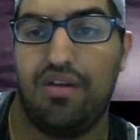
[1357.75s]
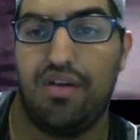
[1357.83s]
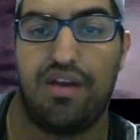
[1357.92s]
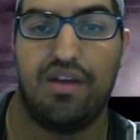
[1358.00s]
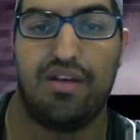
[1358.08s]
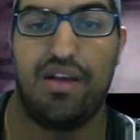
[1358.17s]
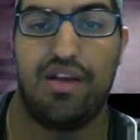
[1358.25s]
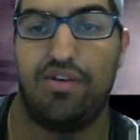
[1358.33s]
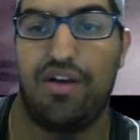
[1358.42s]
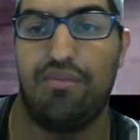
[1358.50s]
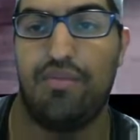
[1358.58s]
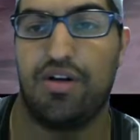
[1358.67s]
and I don't
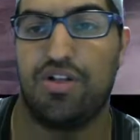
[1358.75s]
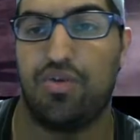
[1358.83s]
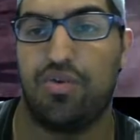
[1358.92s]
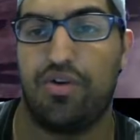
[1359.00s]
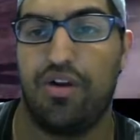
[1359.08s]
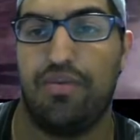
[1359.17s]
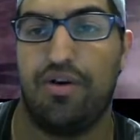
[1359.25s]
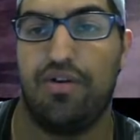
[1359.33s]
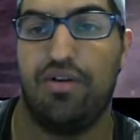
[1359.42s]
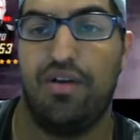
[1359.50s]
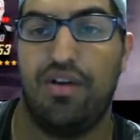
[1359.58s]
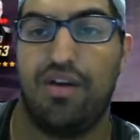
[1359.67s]
have much to worry about
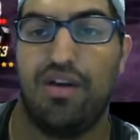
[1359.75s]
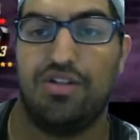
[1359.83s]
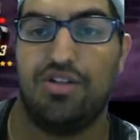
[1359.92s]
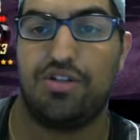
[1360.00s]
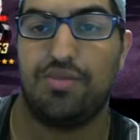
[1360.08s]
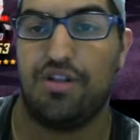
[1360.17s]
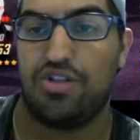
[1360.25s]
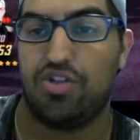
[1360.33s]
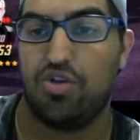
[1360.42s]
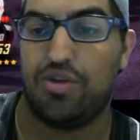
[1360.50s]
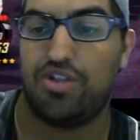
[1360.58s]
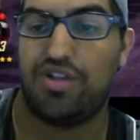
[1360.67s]
because you spend so
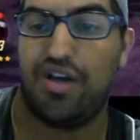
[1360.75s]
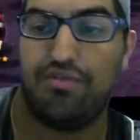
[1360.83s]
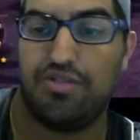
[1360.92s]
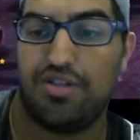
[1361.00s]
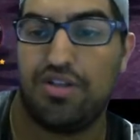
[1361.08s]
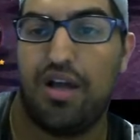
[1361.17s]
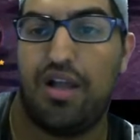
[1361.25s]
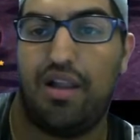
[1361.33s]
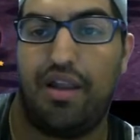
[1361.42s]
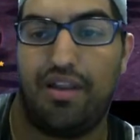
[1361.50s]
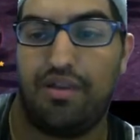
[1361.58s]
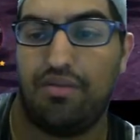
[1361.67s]
much time just not
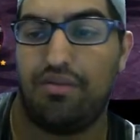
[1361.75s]
letting